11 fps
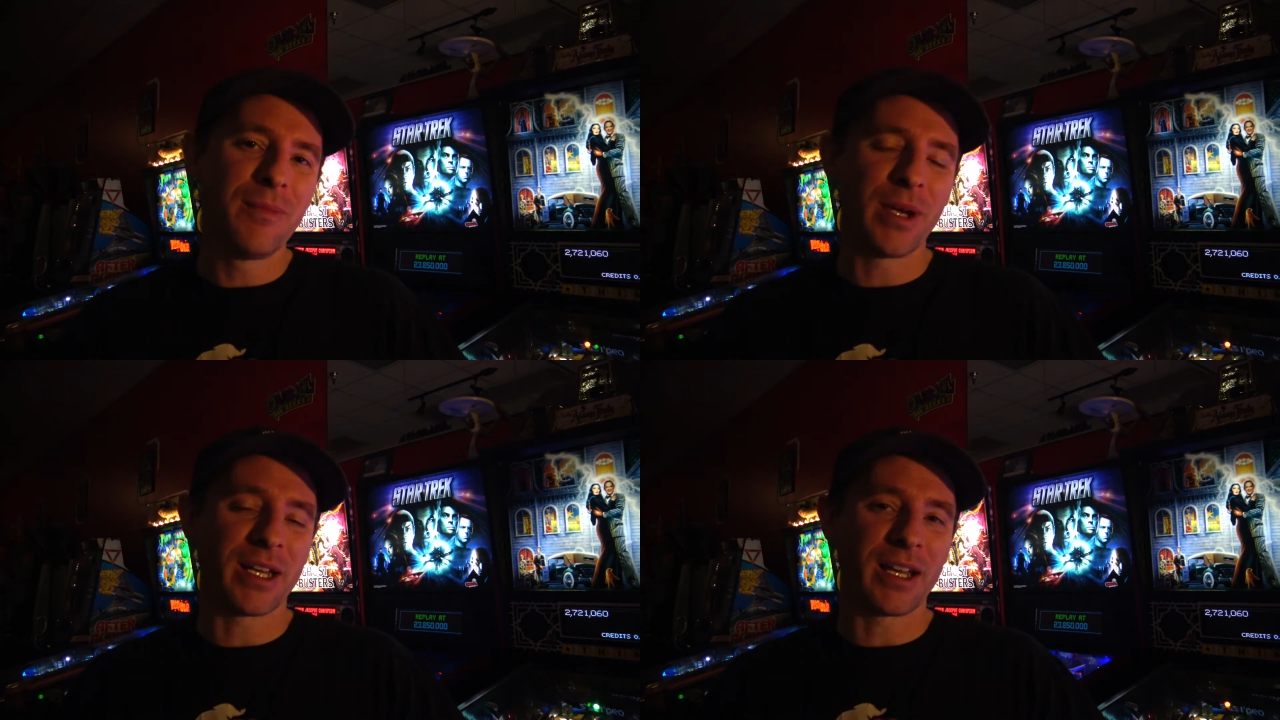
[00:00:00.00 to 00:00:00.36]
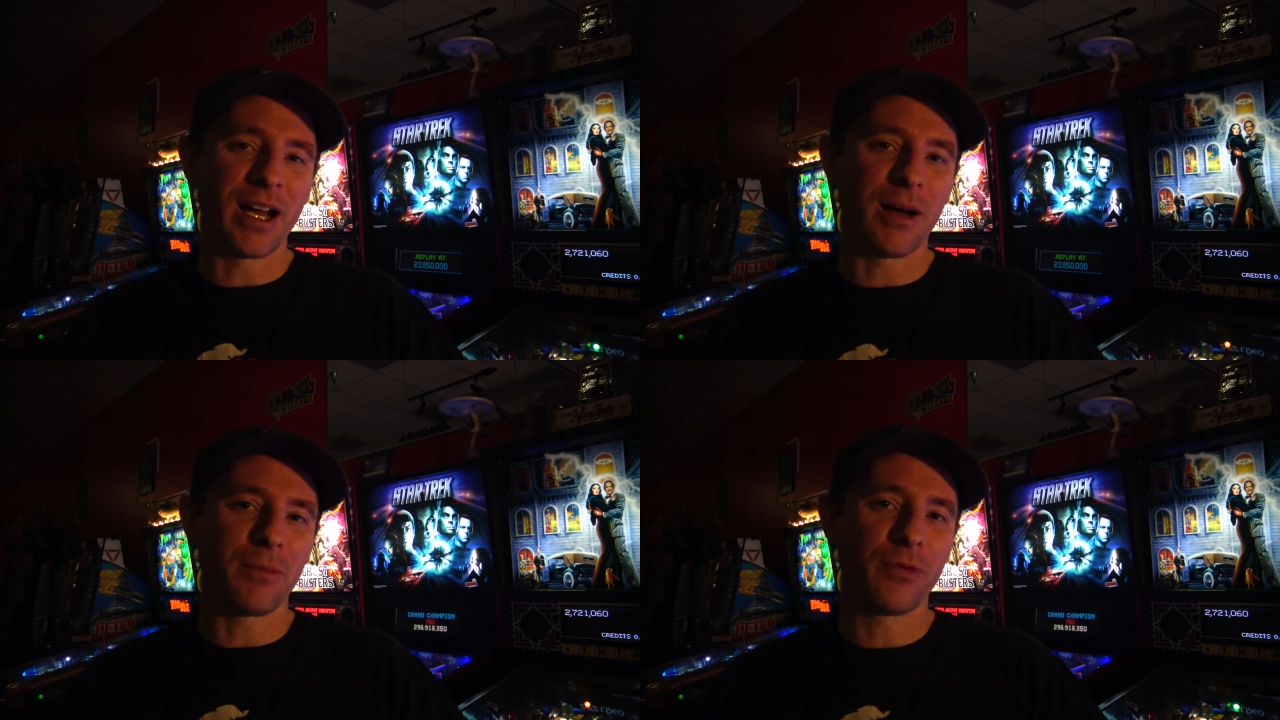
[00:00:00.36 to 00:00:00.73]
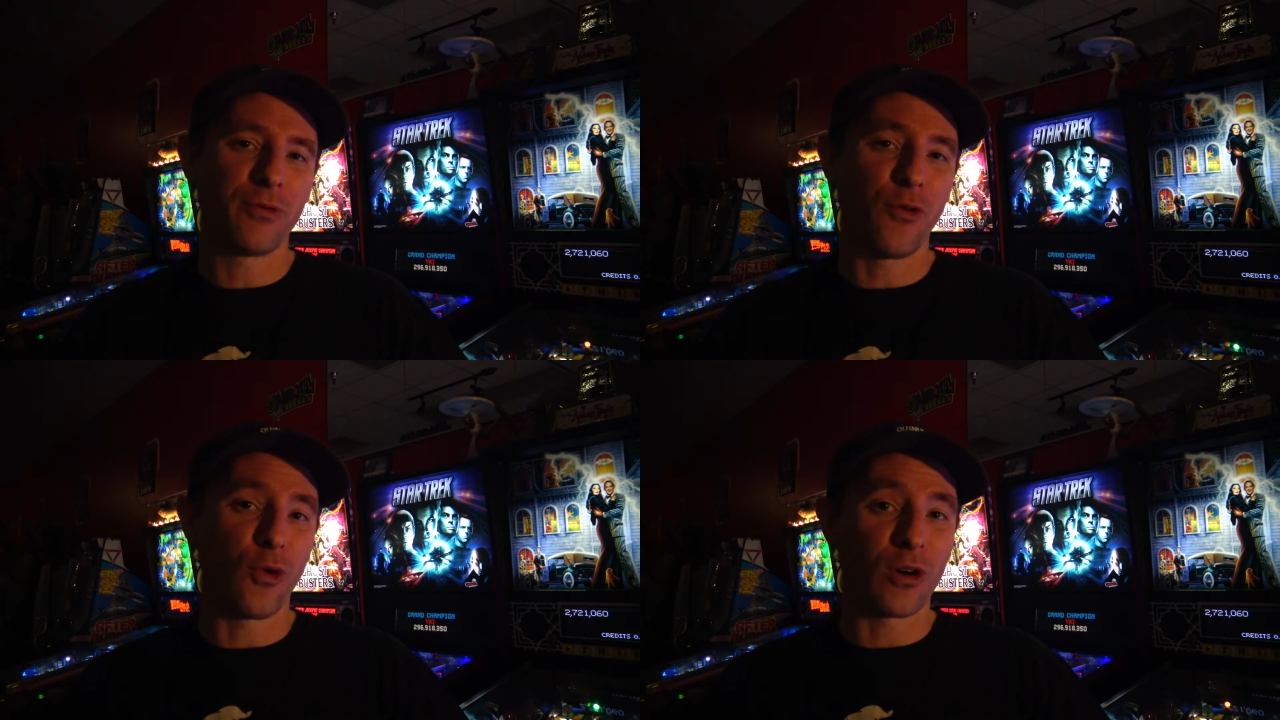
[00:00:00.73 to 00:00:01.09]
picking up
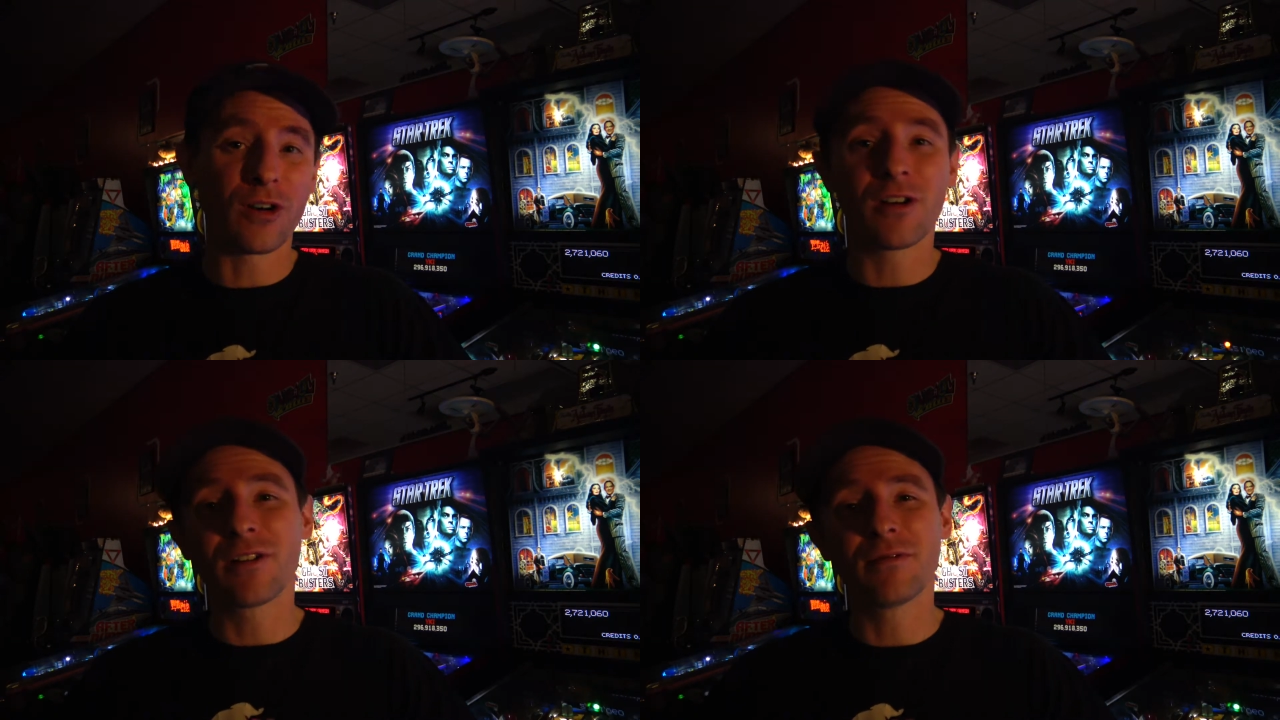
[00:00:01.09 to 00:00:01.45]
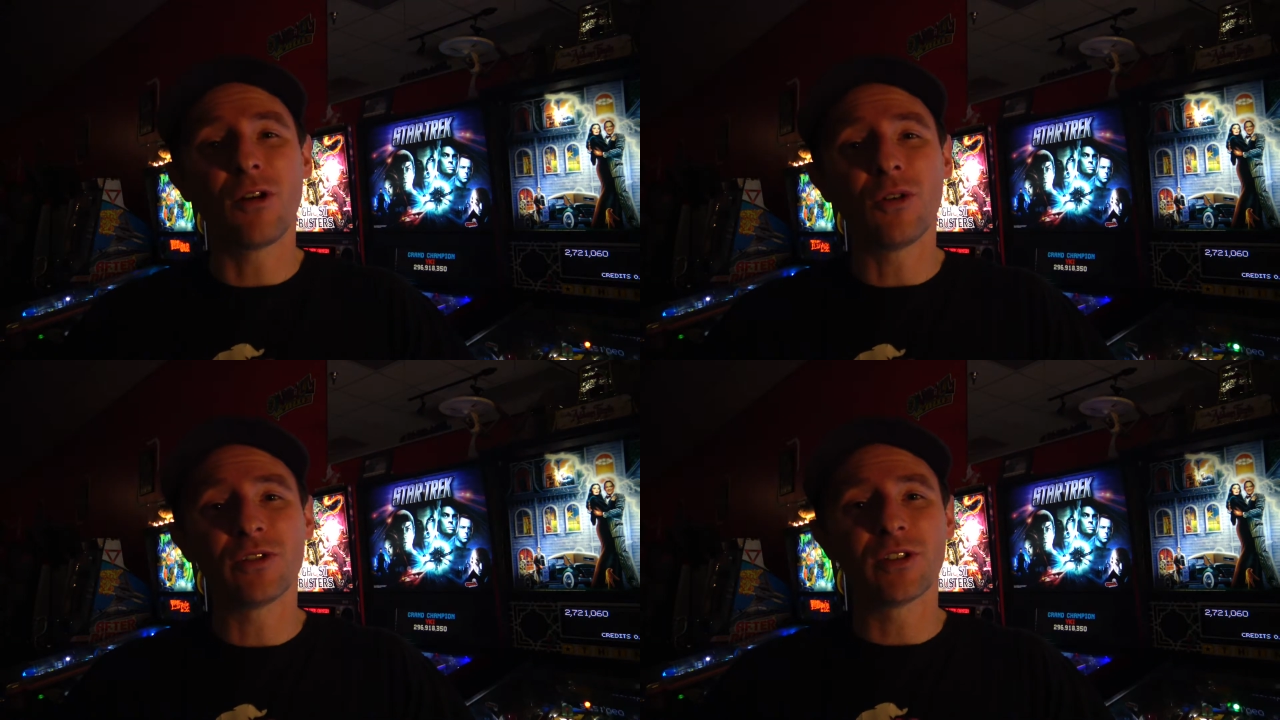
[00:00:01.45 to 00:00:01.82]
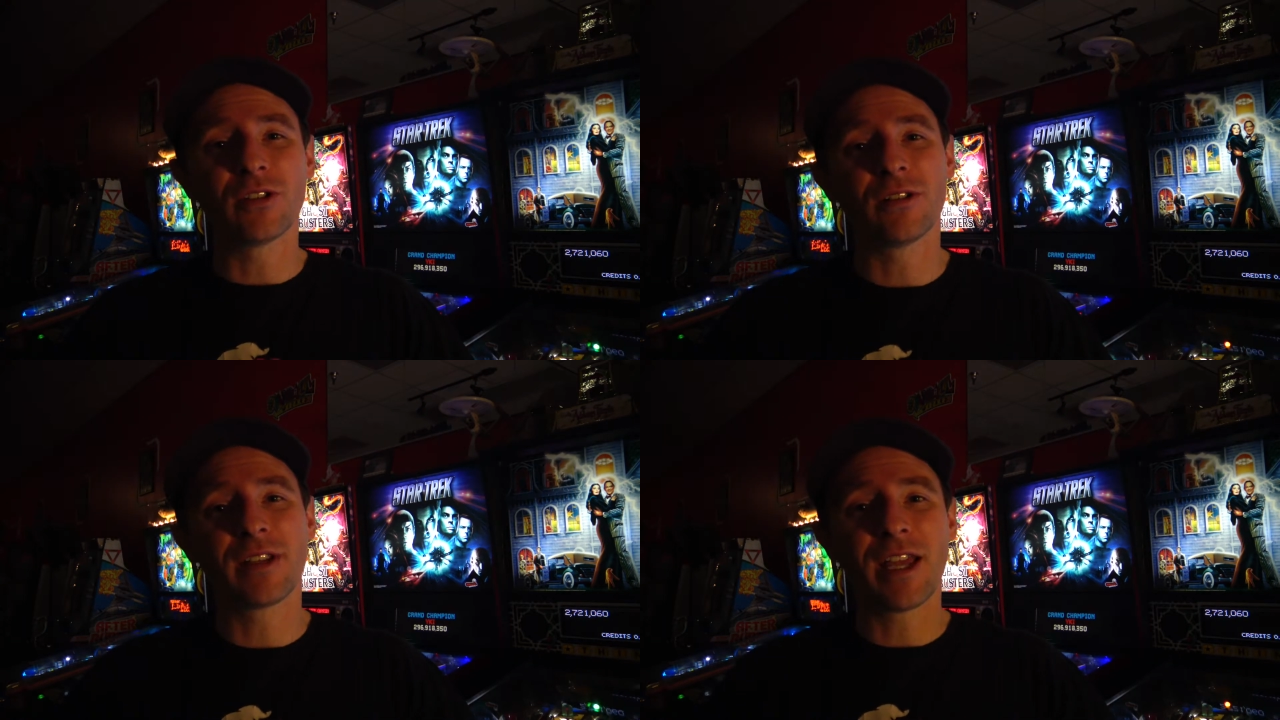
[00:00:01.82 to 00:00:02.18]
4
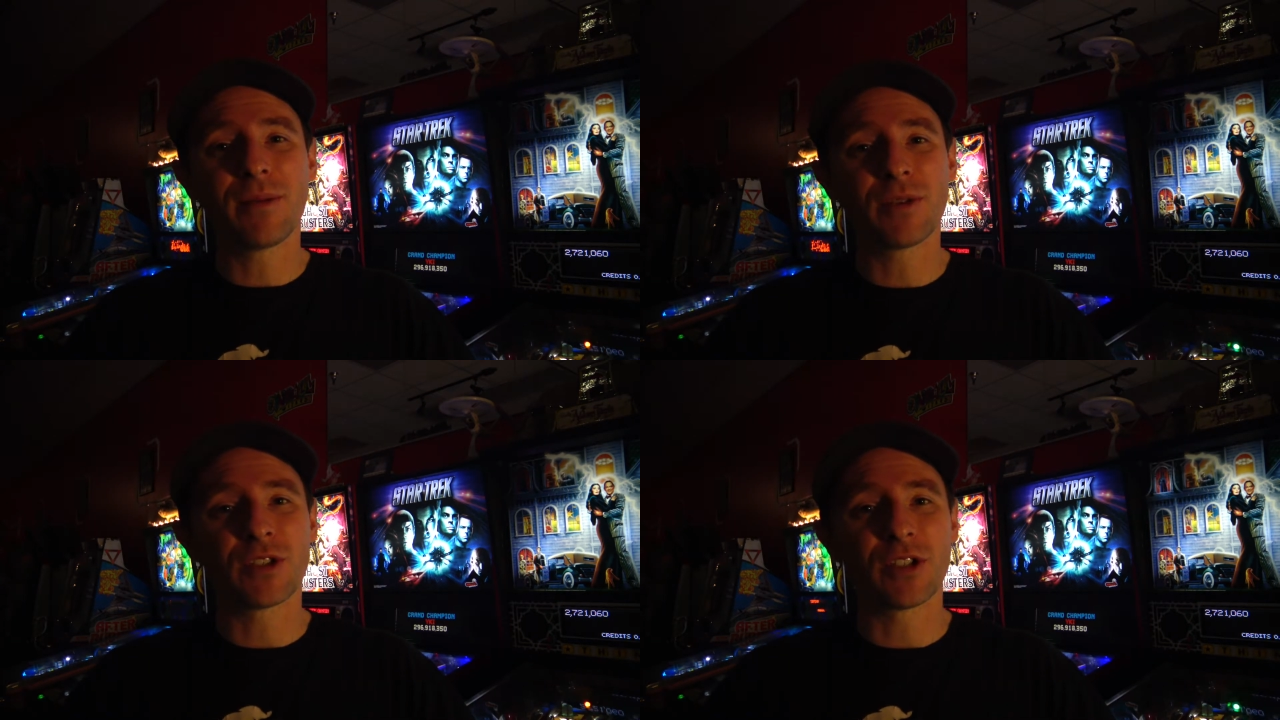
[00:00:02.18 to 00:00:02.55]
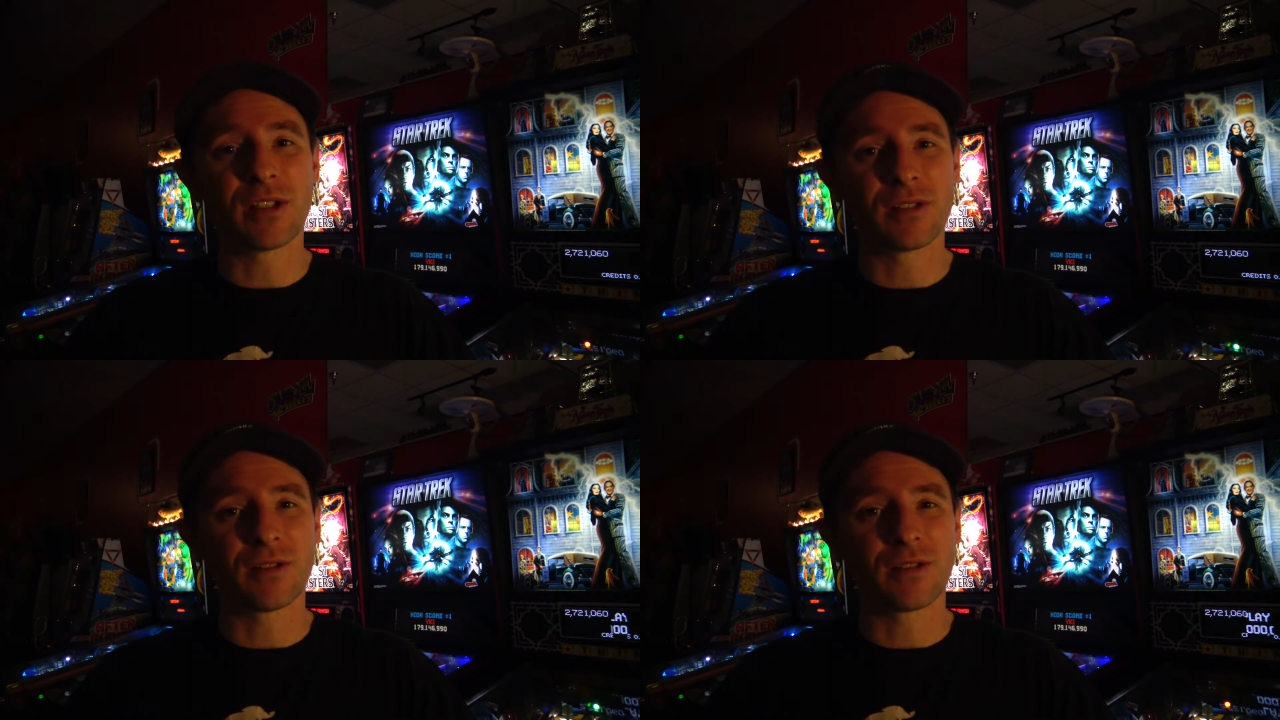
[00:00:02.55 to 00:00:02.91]
older game machines.